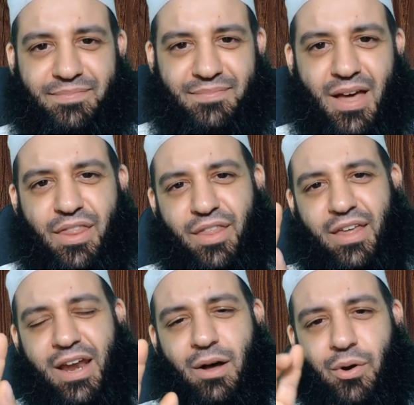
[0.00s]
other than
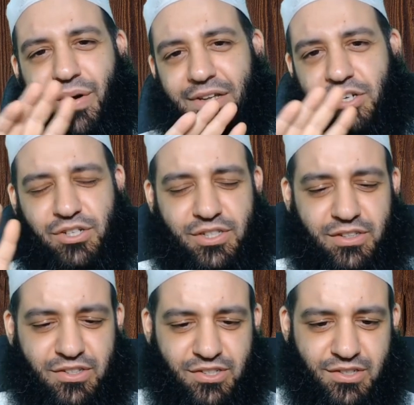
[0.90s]
our righteous
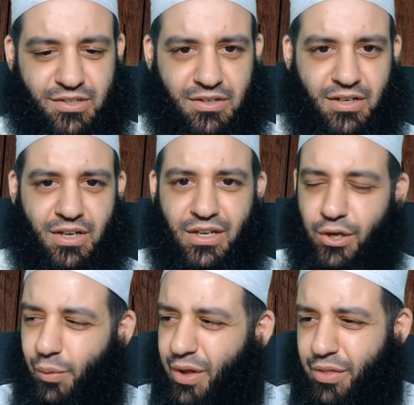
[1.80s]
deeds. Your
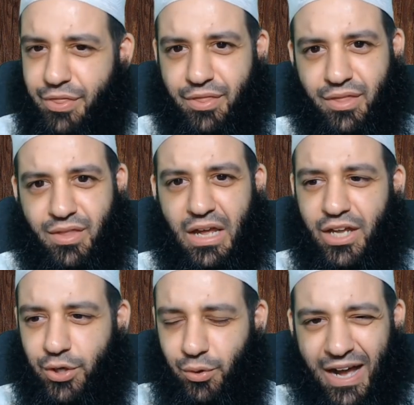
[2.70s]
wealth,
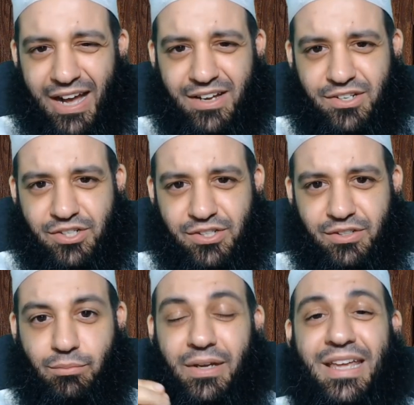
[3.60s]
your cars,
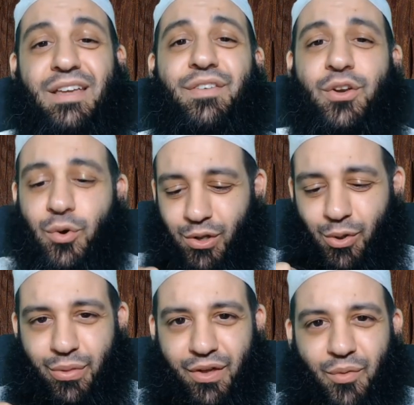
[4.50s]
like even your
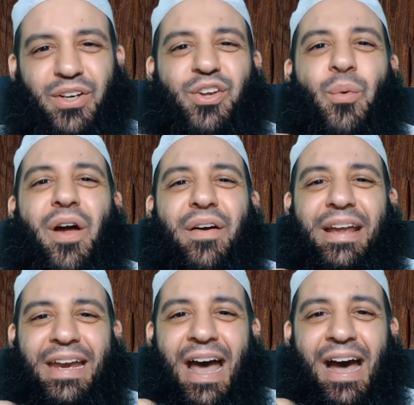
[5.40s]
clothing, what you're wearing
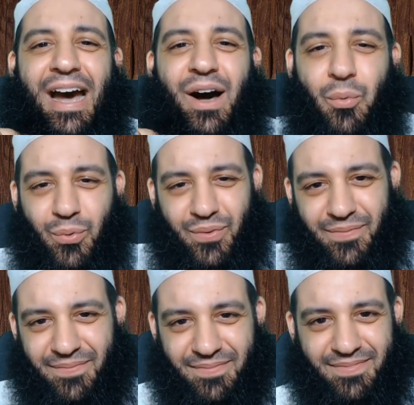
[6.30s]
now,
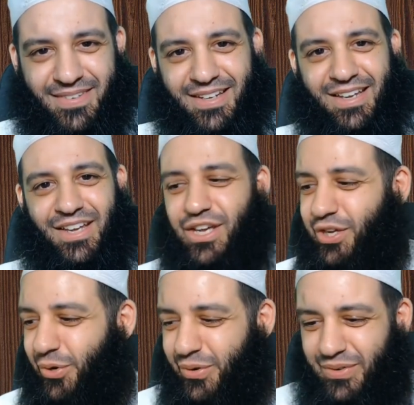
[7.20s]

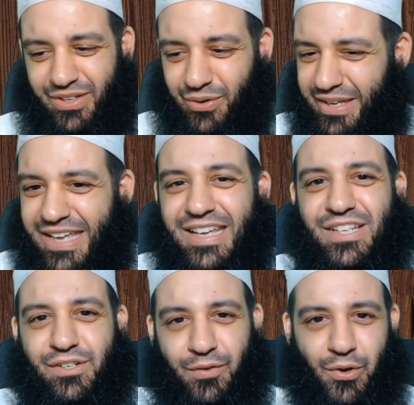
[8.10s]
your keys
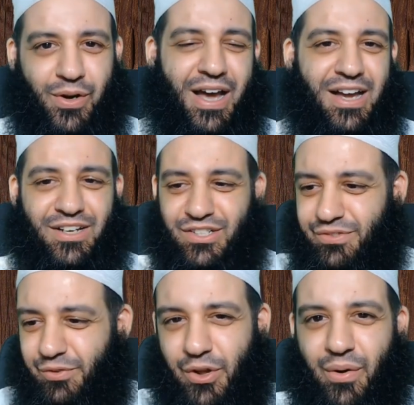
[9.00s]
for your cars,
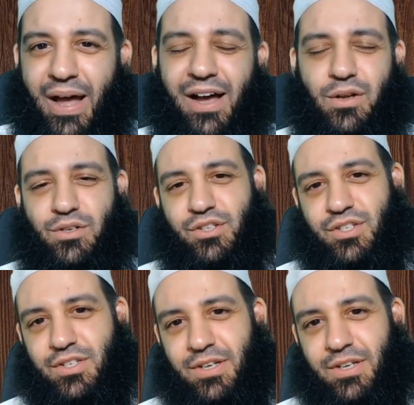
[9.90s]
for your house.